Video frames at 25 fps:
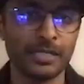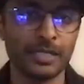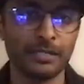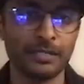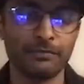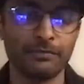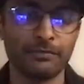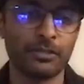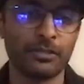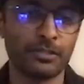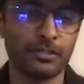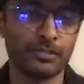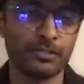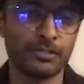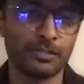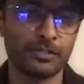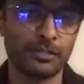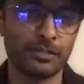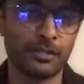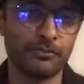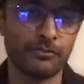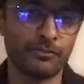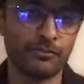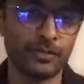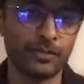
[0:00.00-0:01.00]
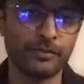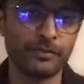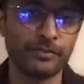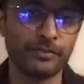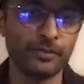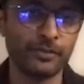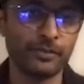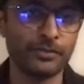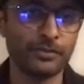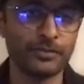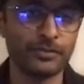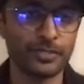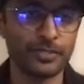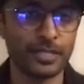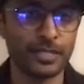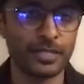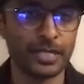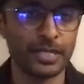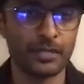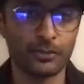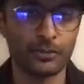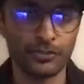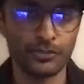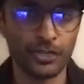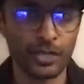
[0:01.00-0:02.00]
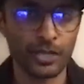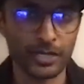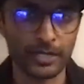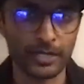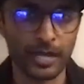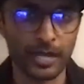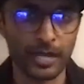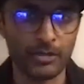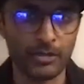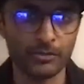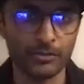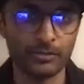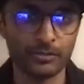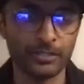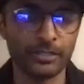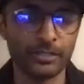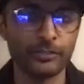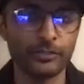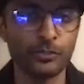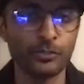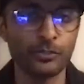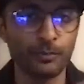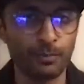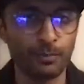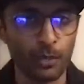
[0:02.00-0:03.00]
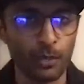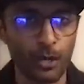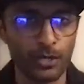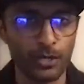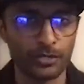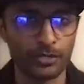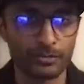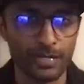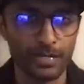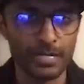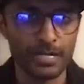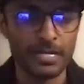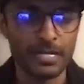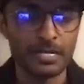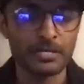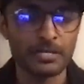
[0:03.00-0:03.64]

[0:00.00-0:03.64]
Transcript: If there's enough reviews, they're going to check it out. They do product.